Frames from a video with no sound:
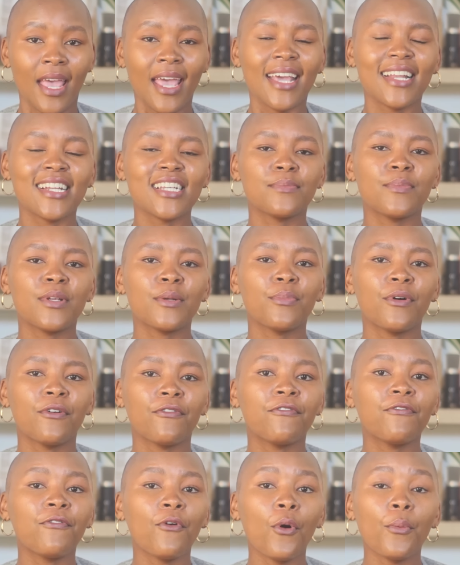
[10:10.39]
It has been
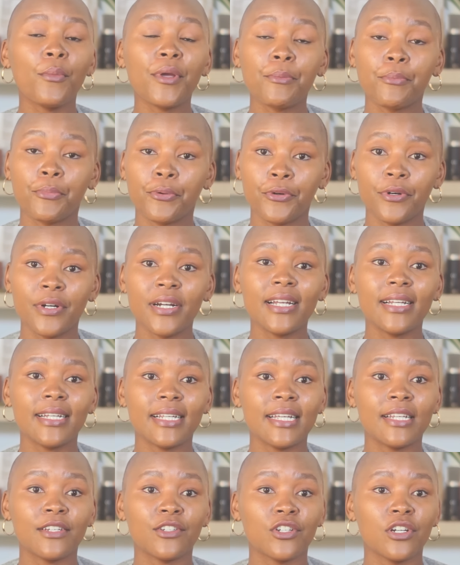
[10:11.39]
performing
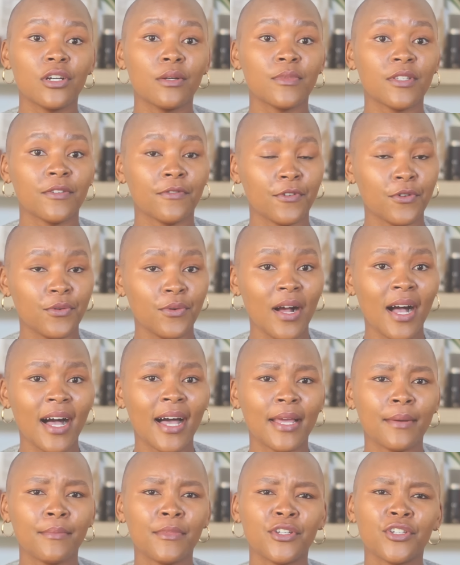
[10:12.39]
poorly in terms of
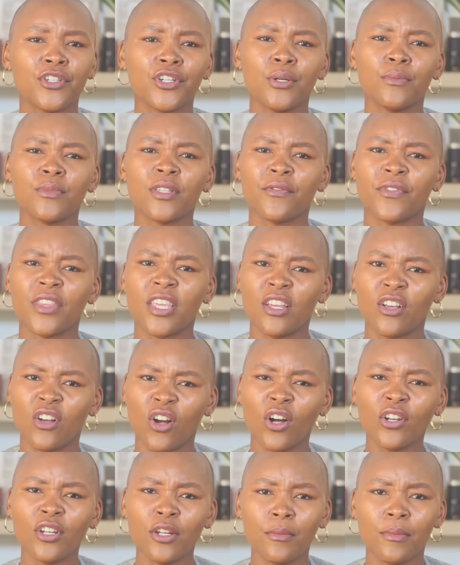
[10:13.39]
crime, in terms of the
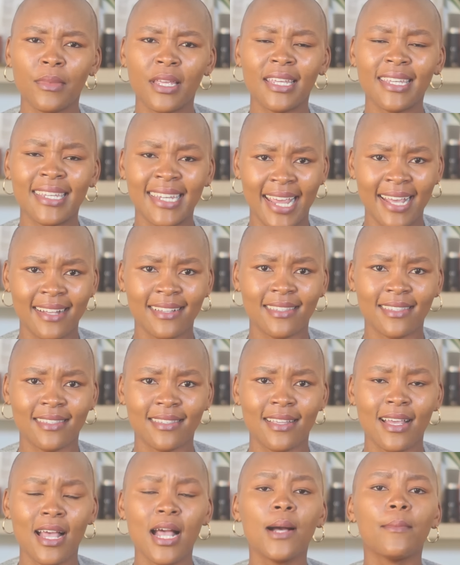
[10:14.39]
economy, yes.